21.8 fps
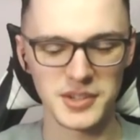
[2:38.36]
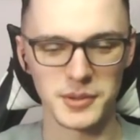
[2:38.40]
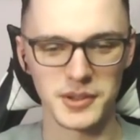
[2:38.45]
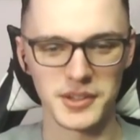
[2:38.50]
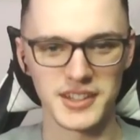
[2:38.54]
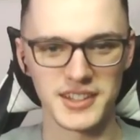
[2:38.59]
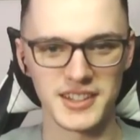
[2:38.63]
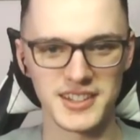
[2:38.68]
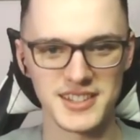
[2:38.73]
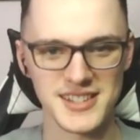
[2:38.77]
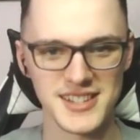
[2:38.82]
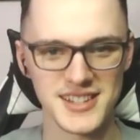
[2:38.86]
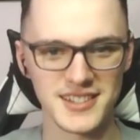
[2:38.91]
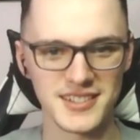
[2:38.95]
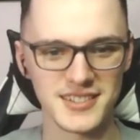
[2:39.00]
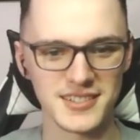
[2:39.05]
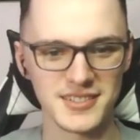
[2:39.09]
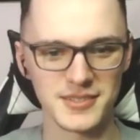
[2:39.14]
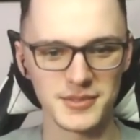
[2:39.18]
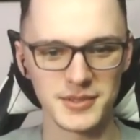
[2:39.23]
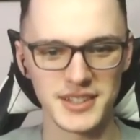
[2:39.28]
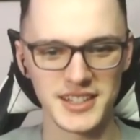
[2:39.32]
Come on, Hinata.
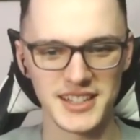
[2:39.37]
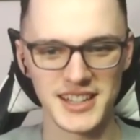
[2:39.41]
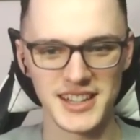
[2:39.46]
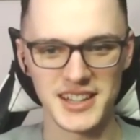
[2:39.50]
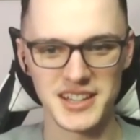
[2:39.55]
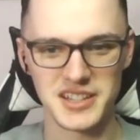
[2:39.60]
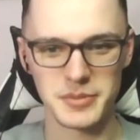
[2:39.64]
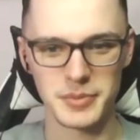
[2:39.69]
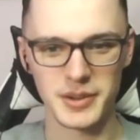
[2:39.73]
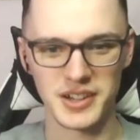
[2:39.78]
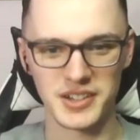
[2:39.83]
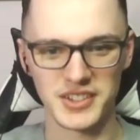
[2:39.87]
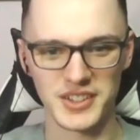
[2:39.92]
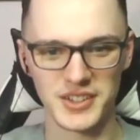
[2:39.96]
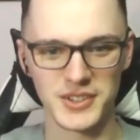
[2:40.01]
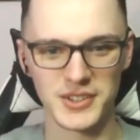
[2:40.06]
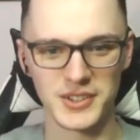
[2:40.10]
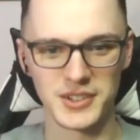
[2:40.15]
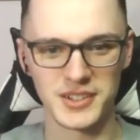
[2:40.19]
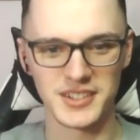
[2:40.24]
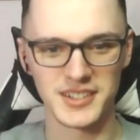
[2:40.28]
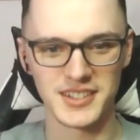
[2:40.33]
We need Hinata back on the
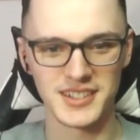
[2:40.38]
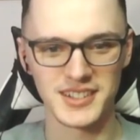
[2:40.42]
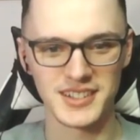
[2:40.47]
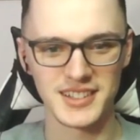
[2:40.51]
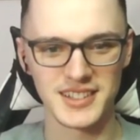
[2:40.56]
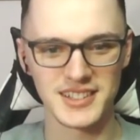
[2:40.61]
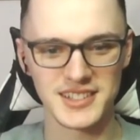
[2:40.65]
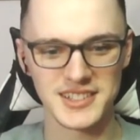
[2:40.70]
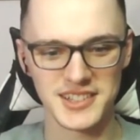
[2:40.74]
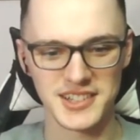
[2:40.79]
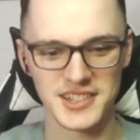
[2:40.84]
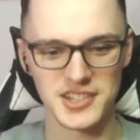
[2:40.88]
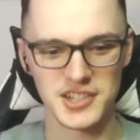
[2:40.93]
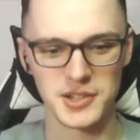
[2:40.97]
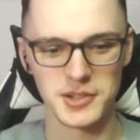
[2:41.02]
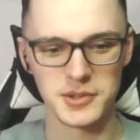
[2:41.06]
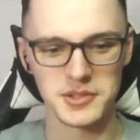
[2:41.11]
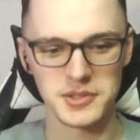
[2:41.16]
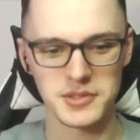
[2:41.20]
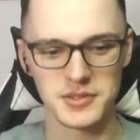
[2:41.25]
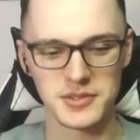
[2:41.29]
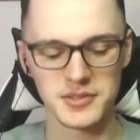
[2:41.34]
court. He's got to
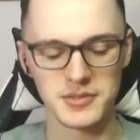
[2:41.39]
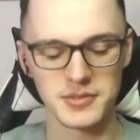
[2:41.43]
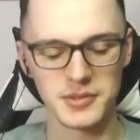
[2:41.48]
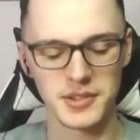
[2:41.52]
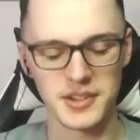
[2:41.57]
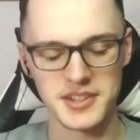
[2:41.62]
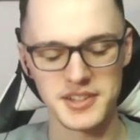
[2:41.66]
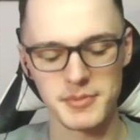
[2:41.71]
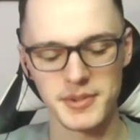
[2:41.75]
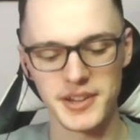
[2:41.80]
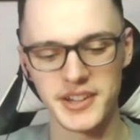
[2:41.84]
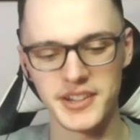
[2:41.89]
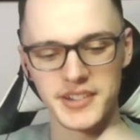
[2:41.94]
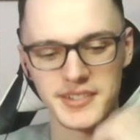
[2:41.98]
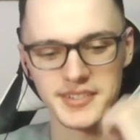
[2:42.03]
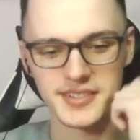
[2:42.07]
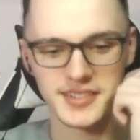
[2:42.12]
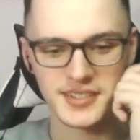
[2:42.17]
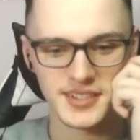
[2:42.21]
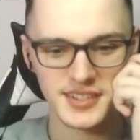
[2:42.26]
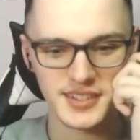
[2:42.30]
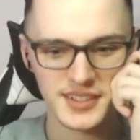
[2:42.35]
show us what he's made
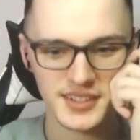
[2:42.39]
of.